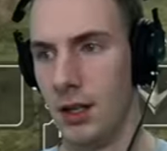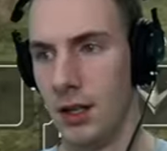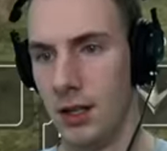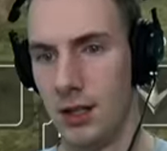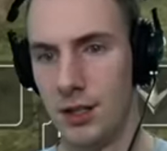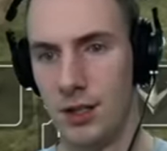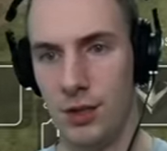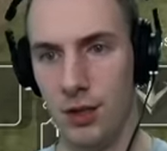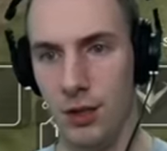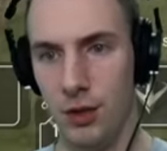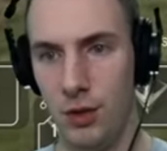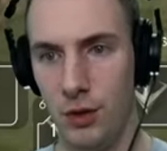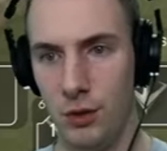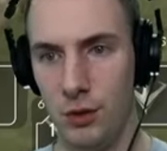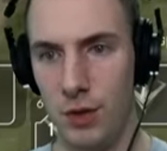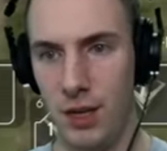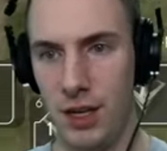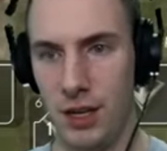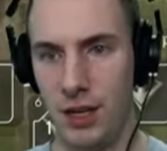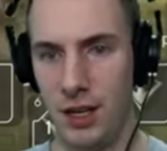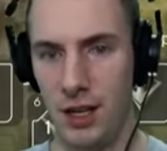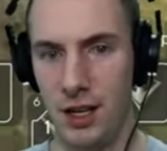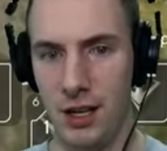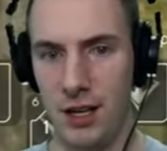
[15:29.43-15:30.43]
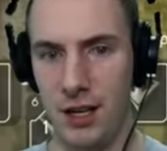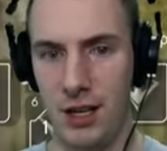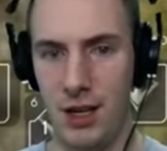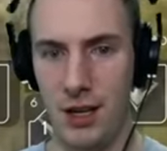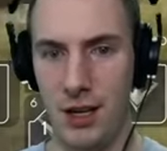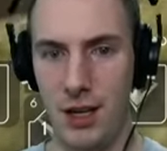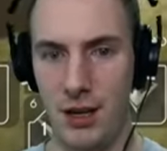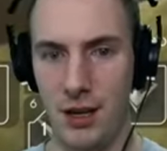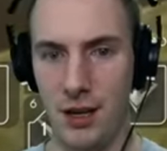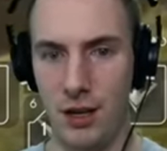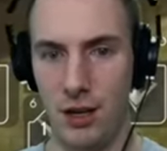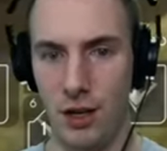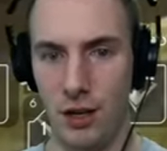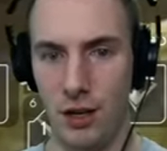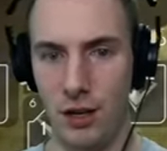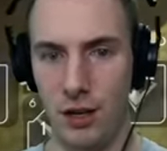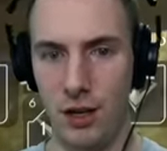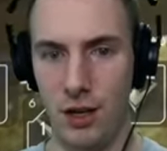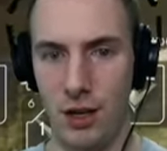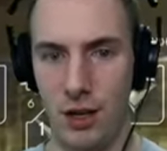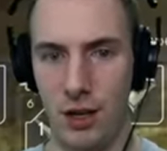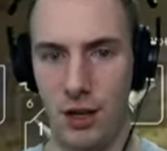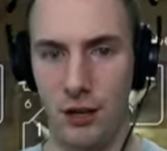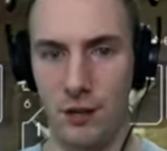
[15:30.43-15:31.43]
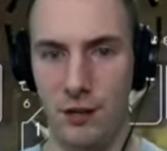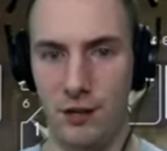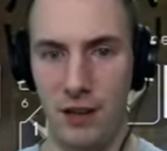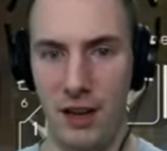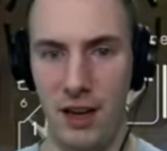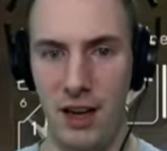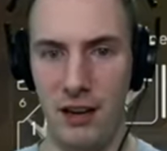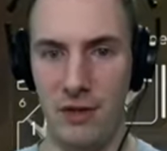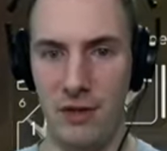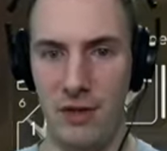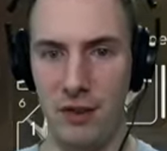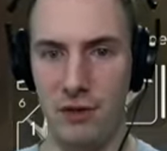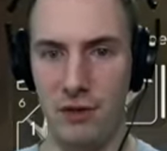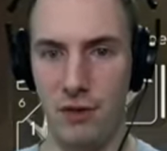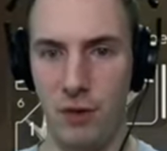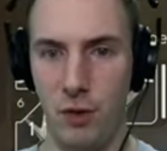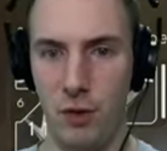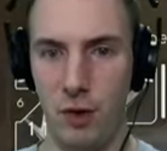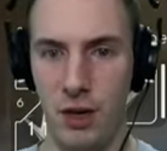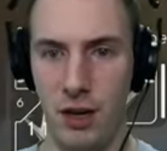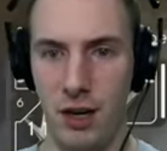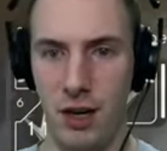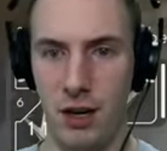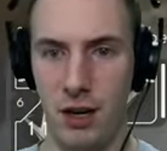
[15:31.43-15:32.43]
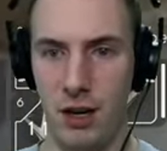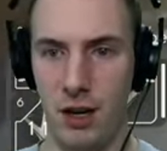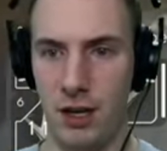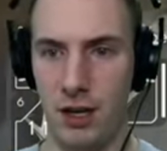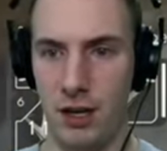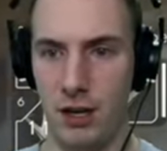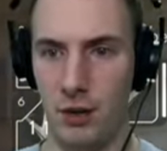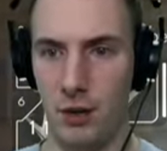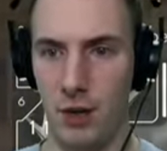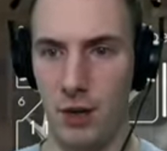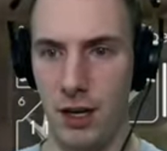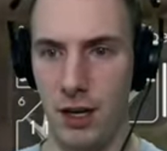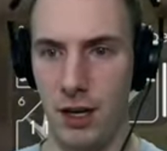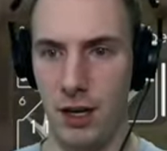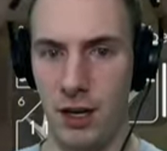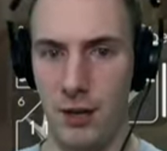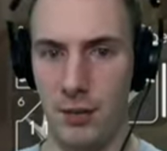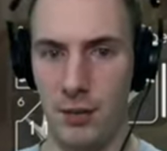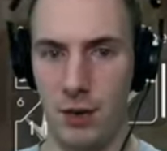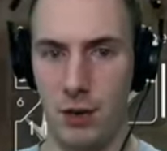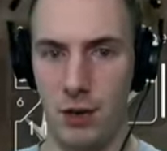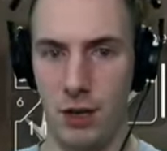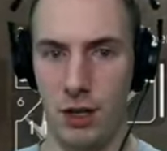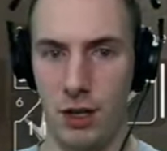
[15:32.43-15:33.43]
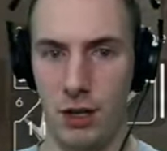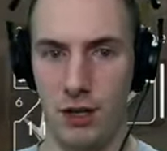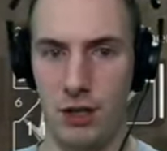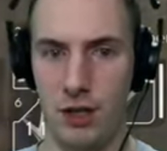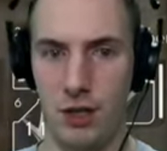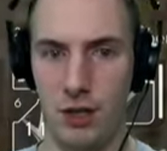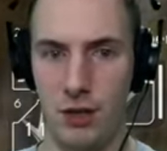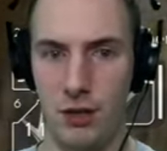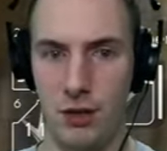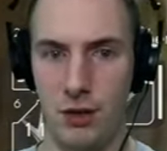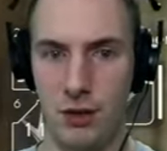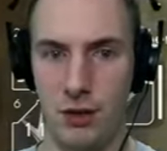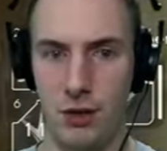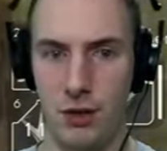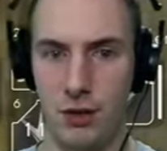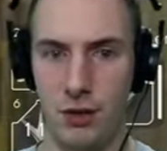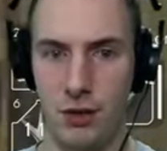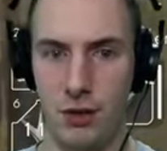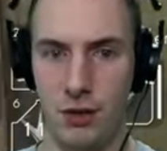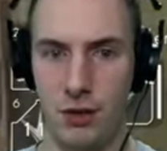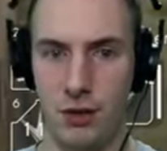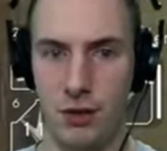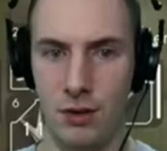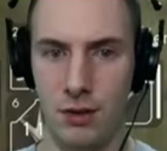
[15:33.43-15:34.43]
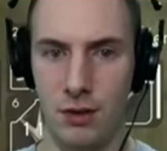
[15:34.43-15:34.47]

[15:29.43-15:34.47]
So we got a good 5v4 here. And you know what? I'm going to...